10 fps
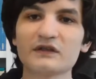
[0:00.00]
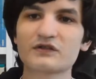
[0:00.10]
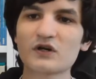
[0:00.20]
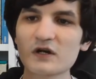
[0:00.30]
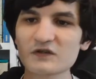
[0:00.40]

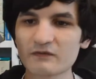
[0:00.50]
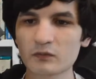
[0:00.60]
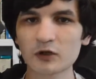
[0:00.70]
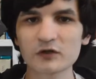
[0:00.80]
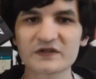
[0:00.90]
Trials of
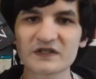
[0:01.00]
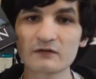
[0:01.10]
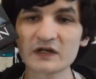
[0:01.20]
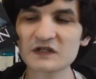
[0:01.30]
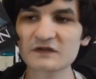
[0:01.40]
Apollo
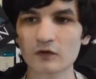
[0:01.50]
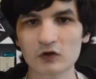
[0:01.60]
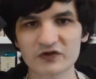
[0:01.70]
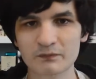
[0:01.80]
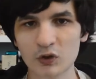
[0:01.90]
series
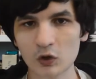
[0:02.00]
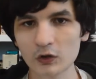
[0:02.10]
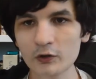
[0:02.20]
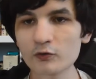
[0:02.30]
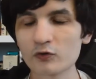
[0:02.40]
follows
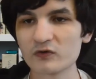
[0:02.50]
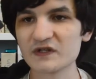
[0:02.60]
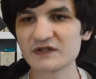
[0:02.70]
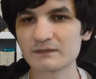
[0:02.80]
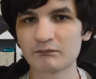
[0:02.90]
Apollo, who
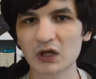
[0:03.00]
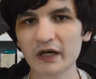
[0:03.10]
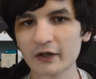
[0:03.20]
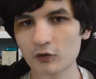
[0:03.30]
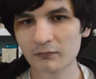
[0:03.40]
is
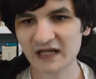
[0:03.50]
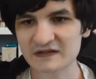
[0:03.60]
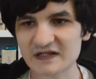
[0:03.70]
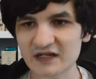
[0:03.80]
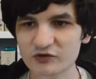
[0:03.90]
bi or
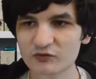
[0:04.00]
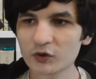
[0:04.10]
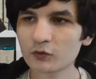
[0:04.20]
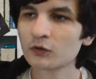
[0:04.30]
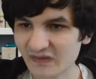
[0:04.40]

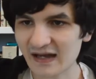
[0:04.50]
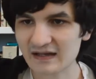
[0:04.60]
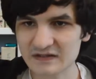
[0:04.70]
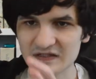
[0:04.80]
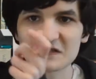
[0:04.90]
pansexual,
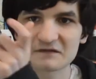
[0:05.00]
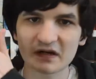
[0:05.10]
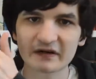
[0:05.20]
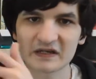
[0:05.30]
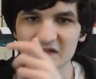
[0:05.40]
and he is
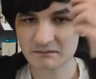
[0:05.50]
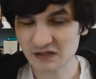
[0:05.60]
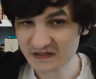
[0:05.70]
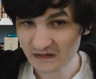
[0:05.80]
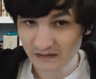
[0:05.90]
very
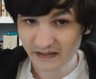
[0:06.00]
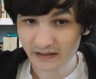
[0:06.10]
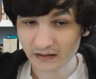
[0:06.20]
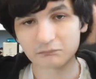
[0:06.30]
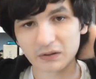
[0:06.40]

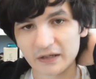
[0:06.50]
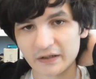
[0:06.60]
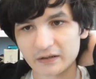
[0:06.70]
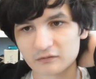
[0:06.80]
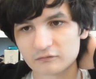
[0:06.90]
explicitly
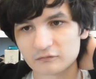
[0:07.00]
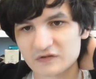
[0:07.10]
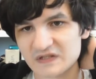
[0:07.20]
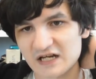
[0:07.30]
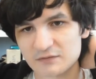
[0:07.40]

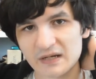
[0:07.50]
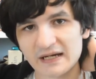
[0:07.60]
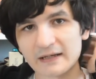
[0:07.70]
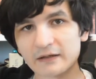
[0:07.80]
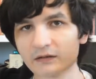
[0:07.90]

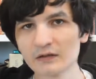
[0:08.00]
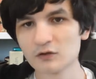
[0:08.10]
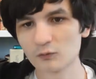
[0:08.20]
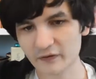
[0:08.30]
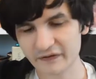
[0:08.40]
bi/pan
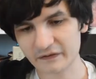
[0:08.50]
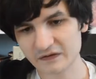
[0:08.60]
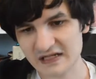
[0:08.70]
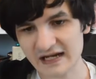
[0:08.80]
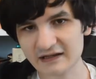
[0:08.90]
within the
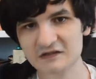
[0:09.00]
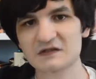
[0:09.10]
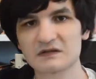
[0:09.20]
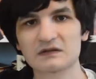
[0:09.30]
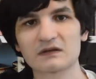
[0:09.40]

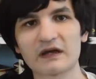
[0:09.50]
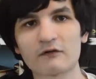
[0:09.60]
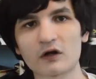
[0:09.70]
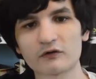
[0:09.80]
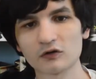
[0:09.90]
text.
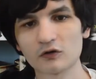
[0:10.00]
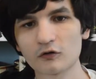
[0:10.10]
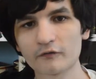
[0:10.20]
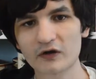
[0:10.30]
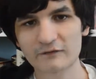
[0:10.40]
There are a lot
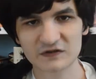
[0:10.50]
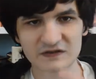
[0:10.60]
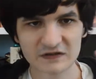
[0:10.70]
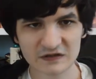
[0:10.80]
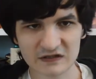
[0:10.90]
of
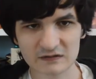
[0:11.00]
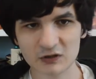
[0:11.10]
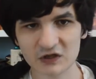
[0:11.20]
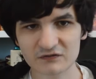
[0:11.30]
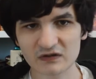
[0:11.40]
references to his
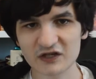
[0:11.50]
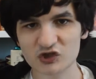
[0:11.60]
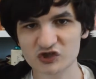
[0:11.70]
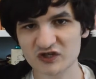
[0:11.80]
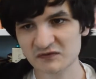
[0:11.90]
past
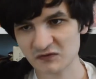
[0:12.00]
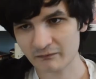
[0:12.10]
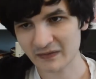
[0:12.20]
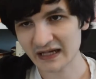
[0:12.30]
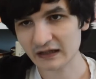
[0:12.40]
relationships with
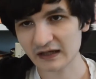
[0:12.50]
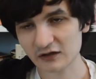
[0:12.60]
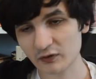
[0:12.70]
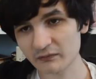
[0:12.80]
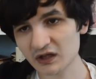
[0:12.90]
men and
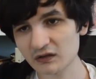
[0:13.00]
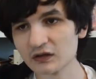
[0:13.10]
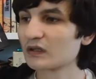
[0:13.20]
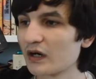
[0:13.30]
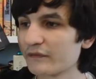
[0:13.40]
women.
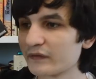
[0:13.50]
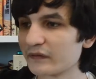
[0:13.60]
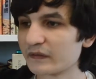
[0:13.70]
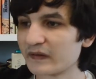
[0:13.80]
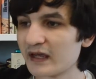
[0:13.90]
Other
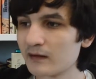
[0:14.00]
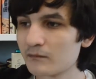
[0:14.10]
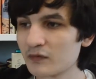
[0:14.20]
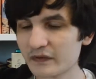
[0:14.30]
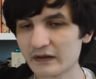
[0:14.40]
than
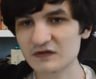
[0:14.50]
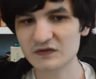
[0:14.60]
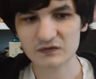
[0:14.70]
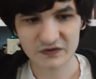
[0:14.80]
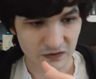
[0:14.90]
him, there is
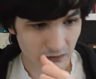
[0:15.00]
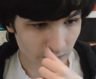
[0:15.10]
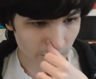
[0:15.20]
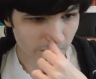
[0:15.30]
also